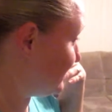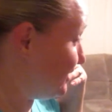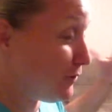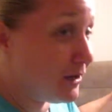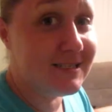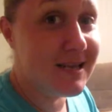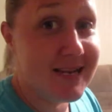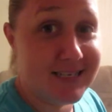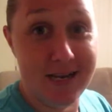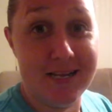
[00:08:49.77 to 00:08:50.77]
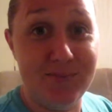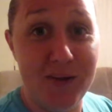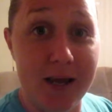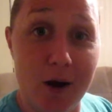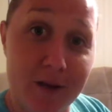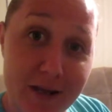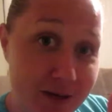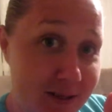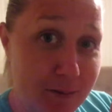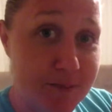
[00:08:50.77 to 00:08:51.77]
if you guys like today's video, give
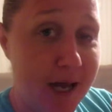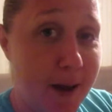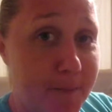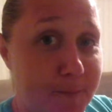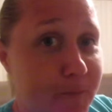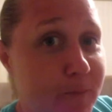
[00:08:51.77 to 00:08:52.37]
it a thumbs up.